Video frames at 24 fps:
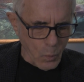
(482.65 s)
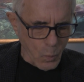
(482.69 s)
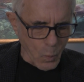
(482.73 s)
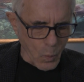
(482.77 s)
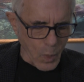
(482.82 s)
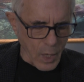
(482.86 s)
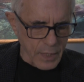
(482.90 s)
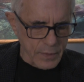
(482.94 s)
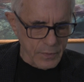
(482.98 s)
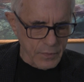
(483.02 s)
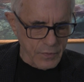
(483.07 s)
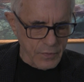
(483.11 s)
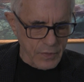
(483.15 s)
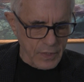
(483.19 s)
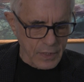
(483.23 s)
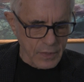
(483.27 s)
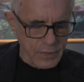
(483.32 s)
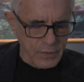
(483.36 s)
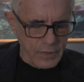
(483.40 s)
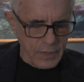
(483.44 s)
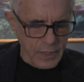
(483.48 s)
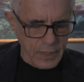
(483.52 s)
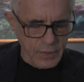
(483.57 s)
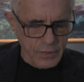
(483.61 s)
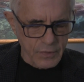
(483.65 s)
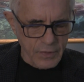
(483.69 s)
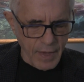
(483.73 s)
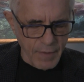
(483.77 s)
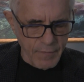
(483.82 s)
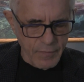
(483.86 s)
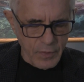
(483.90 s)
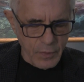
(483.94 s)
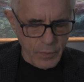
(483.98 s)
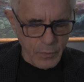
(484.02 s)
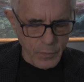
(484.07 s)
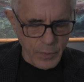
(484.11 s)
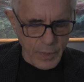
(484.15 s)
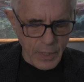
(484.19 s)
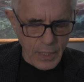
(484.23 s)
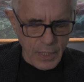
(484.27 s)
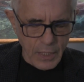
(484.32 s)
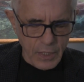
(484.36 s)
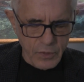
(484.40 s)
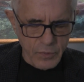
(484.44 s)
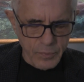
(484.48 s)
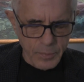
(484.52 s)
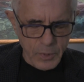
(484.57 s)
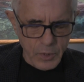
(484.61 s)
16673
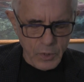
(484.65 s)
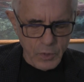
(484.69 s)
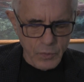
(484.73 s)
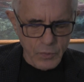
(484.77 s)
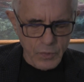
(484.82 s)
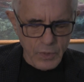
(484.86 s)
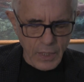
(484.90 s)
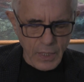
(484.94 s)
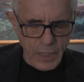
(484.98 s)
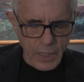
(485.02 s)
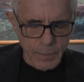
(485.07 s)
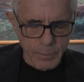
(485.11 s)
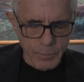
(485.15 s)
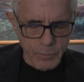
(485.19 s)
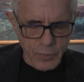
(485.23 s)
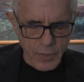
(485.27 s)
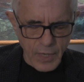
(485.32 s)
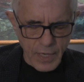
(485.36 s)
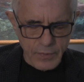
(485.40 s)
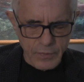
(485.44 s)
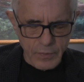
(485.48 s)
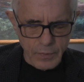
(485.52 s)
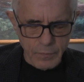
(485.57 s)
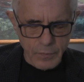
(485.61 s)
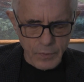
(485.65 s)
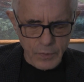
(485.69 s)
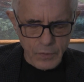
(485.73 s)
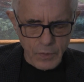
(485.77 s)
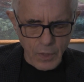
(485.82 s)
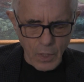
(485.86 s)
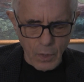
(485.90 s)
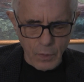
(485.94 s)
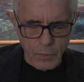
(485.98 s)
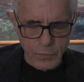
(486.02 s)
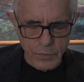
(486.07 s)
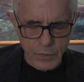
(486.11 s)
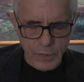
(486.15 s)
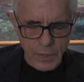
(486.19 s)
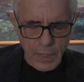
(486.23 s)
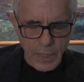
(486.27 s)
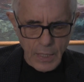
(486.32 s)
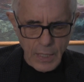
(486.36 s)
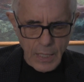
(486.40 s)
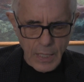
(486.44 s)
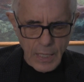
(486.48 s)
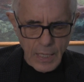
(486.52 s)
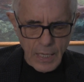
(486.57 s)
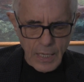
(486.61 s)
is producing impressive results
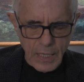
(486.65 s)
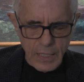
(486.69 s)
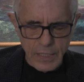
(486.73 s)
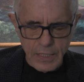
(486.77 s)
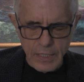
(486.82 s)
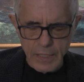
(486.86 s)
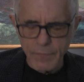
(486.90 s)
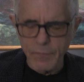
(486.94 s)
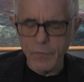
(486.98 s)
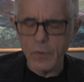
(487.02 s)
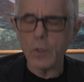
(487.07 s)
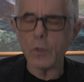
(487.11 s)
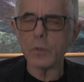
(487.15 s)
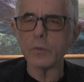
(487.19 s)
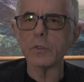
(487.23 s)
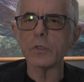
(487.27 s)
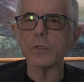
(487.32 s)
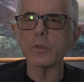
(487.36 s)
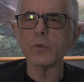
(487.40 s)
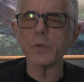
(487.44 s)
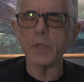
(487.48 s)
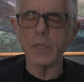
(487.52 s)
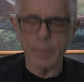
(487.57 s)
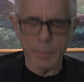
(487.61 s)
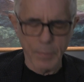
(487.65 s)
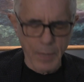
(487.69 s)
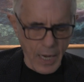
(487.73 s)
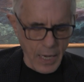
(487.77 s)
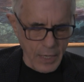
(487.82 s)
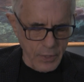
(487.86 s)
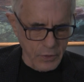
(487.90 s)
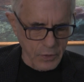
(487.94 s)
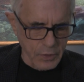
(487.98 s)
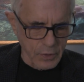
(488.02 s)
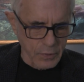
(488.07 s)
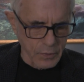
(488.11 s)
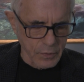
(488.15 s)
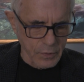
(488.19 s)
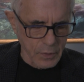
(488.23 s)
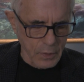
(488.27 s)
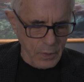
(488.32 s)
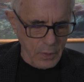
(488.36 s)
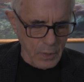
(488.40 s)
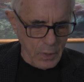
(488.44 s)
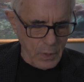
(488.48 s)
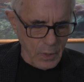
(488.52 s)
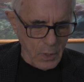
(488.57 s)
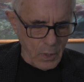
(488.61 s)
in difficult to treat patients
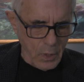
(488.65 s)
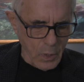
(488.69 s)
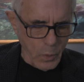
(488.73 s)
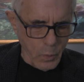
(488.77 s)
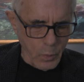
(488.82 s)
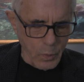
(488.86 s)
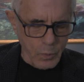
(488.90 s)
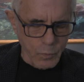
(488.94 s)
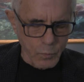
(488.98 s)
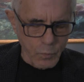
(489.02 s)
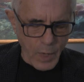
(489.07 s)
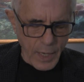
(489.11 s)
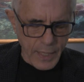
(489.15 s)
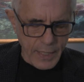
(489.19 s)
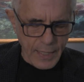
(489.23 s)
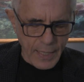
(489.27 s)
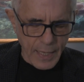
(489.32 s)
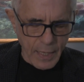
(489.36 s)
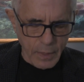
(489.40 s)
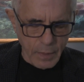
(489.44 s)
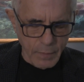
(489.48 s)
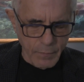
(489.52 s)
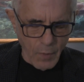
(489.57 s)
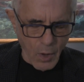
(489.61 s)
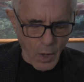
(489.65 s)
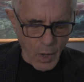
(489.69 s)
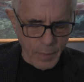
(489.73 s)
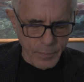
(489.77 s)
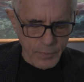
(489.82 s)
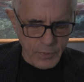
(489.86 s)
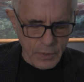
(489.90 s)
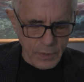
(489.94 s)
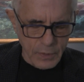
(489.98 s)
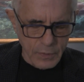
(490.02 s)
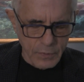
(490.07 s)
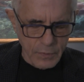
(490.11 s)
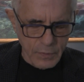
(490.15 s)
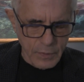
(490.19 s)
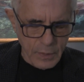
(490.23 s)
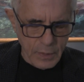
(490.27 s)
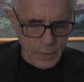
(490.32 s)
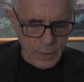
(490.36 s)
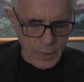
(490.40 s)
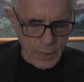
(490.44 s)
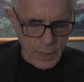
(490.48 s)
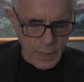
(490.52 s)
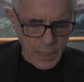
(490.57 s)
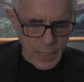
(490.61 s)
who are running out of options.
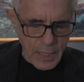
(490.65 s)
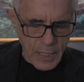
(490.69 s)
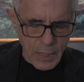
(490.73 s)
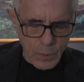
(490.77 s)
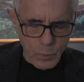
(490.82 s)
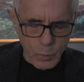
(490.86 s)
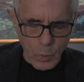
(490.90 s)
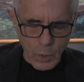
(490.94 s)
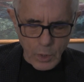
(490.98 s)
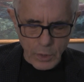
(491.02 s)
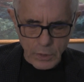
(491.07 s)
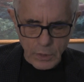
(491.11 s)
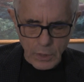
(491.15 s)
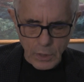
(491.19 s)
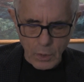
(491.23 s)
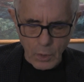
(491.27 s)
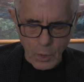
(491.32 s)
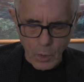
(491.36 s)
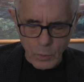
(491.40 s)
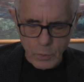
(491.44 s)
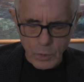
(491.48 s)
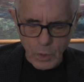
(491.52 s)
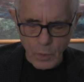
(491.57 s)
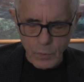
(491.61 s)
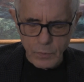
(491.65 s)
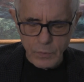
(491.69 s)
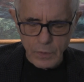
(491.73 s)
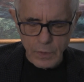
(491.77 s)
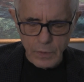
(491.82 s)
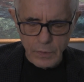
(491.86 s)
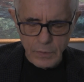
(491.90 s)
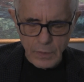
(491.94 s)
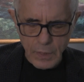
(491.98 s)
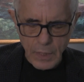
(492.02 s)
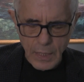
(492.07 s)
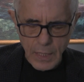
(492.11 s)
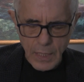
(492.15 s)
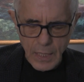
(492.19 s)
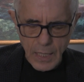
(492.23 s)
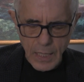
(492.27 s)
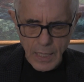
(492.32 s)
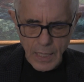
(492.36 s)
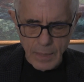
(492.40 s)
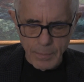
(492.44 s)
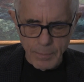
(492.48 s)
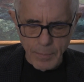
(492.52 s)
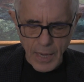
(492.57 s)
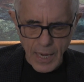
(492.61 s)
It worked at low doses
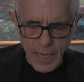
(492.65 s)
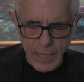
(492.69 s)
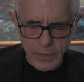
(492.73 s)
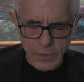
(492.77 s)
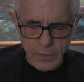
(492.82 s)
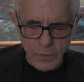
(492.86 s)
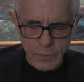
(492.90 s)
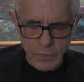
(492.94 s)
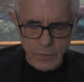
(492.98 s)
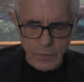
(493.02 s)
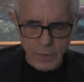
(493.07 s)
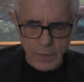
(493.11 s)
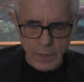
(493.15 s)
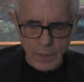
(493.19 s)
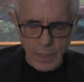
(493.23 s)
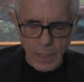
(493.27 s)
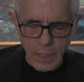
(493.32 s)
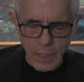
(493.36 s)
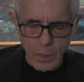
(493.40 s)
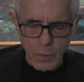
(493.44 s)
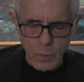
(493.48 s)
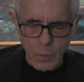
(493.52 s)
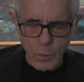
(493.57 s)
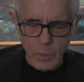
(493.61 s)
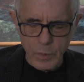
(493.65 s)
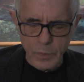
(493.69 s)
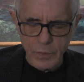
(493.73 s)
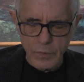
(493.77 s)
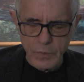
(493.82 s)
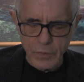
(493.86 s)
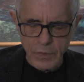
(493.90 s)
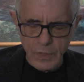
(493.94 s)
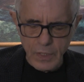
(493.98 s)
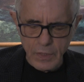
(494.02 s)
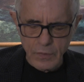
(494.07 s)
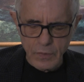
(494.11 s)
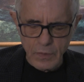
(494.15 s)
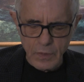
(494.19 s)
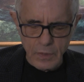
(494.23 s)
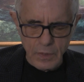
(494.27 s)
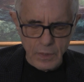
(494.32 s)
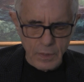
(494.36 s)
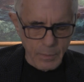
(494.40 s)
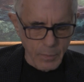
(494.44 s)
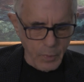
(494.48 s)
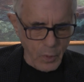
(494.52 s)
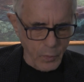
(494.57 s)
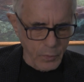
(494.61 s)
in patients who were resistant
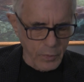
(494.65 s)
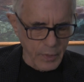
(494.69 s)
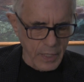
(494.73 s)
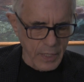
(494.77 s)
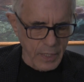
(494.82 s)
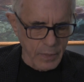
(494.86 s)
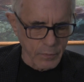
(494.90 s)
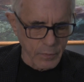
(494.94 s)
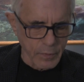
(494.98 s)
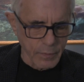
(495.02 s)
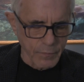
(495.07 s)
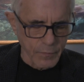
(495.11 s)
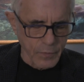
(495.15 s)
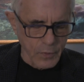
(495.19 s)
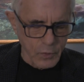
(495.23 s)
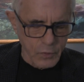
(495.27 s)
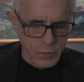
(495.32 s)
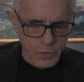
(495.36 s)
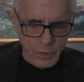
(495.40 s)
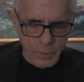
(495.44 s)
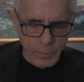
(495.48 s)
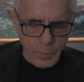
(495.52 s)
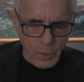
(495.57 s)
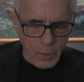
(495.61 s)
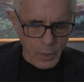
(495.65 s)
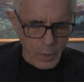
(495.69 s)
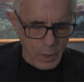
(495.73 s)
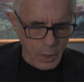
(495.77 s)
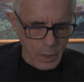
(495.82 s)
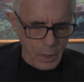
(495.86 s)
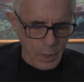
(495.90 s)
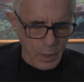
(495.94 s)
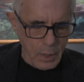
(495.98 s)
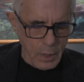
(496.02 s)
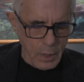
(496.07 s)
to both irreversible,